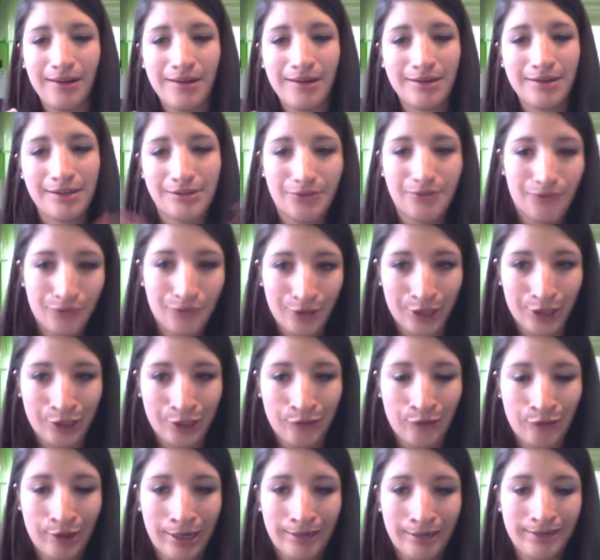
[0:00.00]
does it really
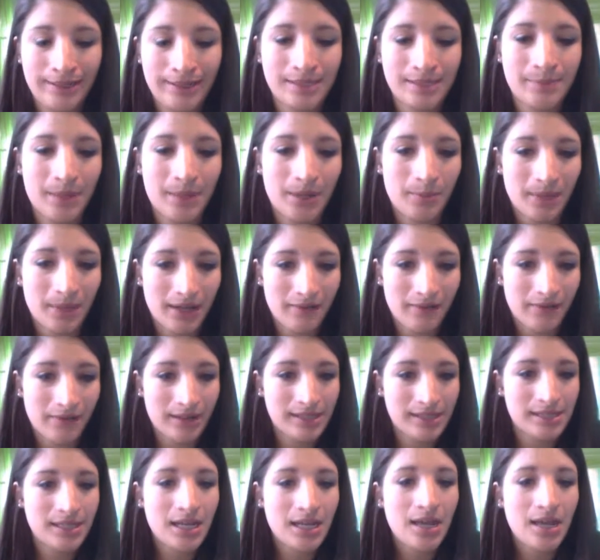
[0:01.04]
create these better benefits?